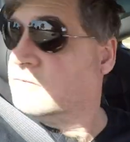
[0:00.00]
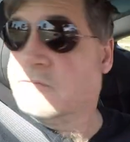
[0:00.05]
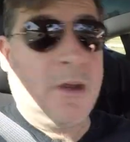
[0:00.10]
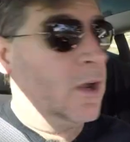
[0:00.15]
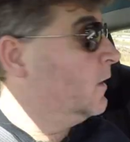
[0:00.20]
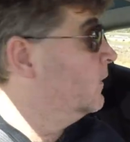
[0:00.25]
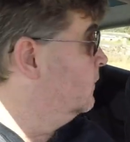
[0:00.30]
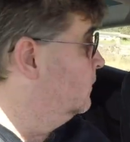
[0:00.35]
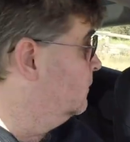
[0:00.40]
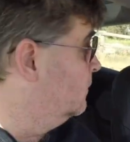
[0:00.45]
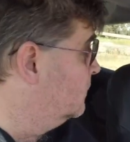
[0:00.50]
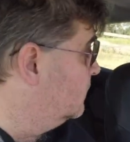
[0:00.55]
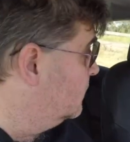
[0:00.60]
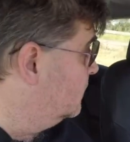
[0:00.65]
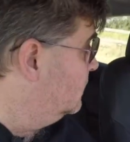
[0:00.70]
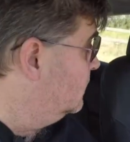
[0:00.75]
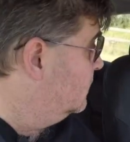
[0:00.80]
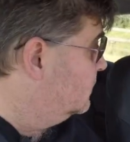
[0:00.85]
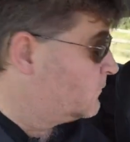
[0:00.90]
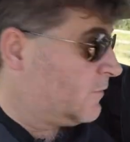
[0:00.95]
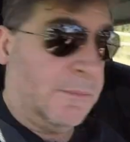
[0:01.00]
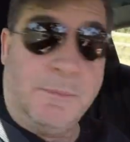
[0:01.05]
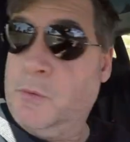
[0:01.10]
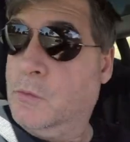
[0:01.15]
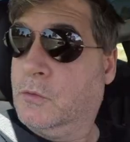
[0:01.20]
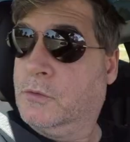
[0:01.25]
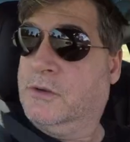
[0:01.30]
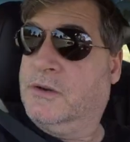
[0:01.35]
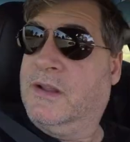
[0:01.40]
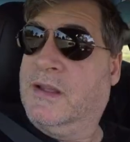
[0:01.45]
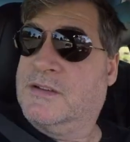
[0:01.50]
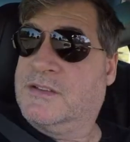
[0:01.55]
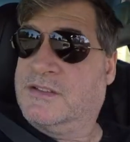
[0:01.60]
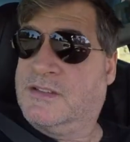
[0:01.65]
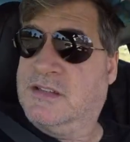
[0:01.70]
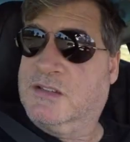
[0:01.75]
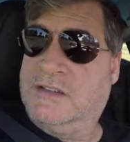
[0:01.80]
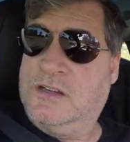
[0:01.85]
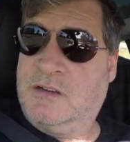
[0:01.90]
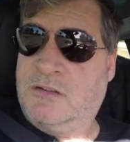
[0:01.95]
road is reported as
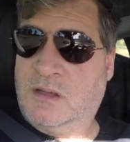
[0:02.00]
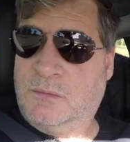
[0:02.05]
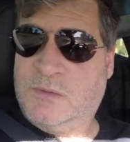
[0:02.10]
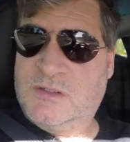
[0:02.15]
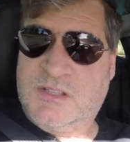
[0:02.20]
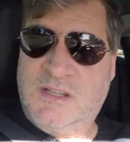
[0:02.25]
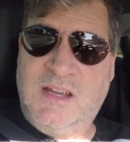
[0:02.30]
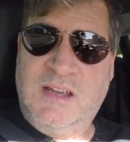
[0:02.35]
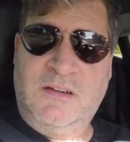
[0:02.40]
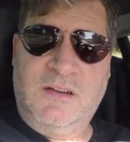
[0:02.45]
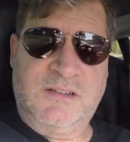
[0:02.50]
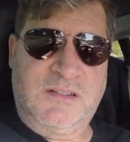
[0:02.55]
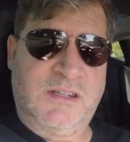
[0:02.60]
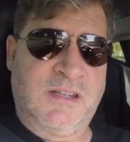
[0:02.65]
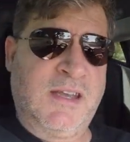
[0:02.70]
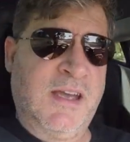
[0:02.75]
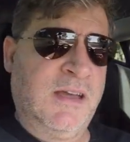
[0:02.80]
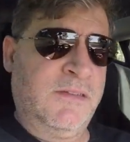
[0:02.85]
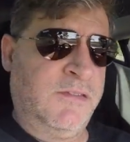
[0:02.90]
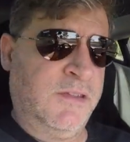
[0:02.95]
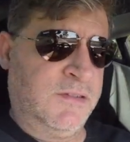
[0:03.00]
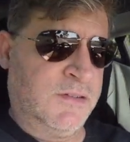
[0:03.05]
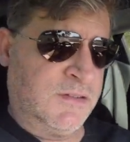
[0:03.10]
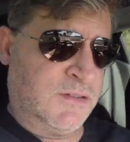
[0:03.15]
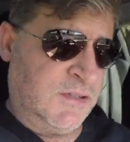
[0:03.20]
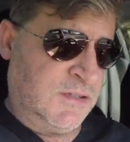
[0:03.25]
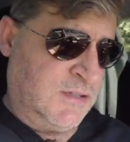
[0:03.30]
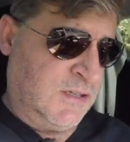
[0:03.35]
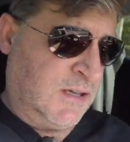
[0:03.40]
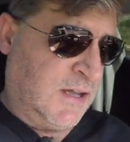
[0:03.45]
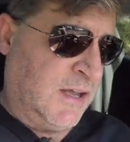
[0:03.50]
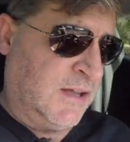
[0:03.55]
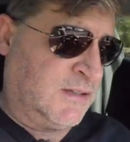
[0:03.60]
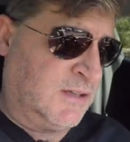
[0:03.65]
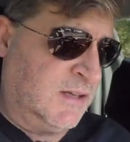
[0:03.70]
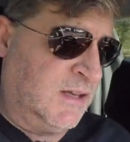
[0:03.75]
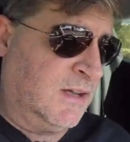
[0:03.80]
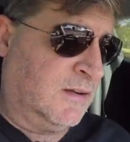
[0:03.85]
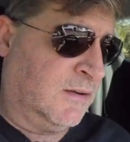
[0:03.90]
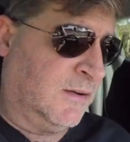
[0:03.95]
60 kilometres an hour. So the car thinks it's 60 k's
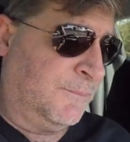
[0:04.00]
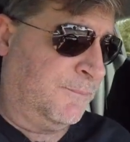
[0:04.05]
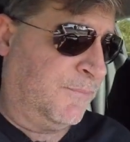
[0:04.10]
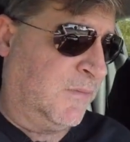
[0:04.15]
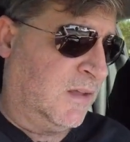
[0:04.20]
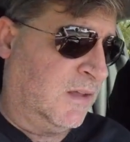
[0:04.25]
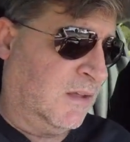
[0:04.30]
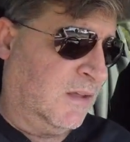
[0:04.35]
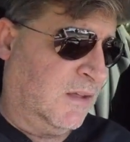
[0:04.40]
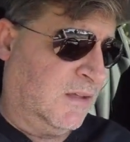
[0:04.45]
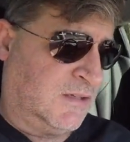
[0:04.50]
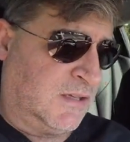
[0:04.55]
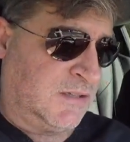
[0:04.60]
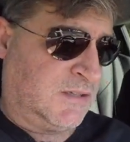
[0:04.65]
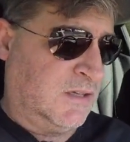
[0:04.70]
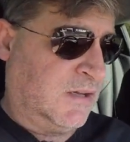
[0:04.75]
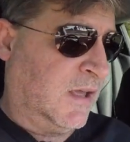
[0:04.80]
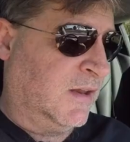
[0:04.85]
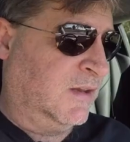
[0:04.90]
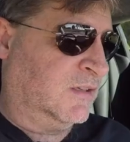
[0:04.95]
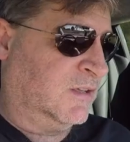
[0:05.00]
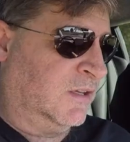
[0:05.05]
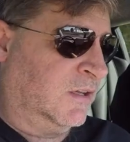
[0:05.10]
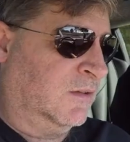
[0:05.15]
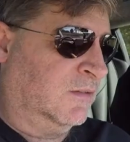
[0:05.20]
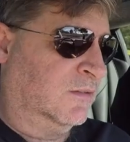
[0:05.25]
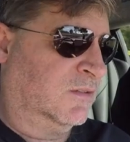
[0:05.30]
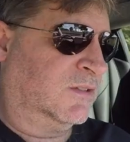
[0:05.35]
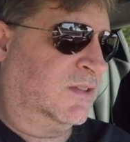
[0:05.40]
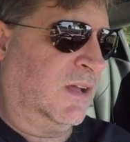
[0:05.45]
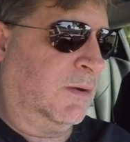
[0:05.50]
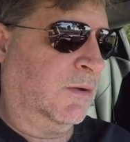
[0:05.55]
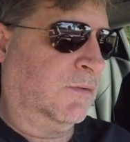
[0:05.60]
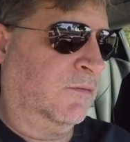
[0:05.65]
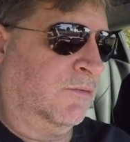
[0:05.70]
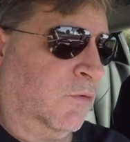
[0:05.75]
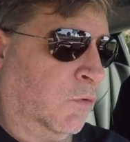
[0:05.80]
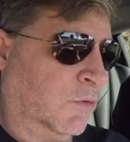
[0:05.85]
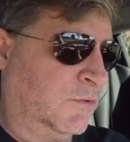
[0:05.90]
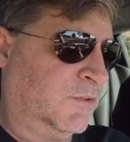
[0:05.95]
an hour. Section 80 zone. So
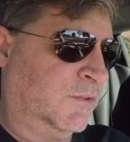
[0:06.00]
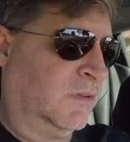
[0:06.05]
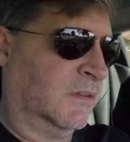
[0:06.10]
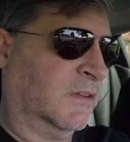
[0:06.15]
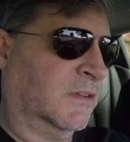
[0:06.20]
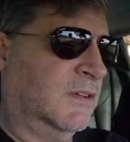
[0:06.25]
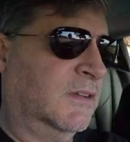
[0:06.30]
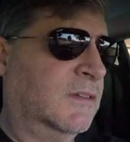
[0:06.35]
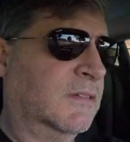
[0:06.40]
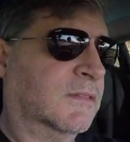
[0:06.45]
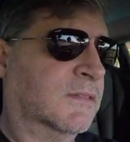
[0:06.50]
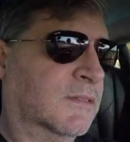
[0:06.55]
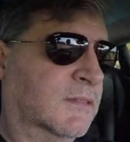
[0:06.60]
unfortunately,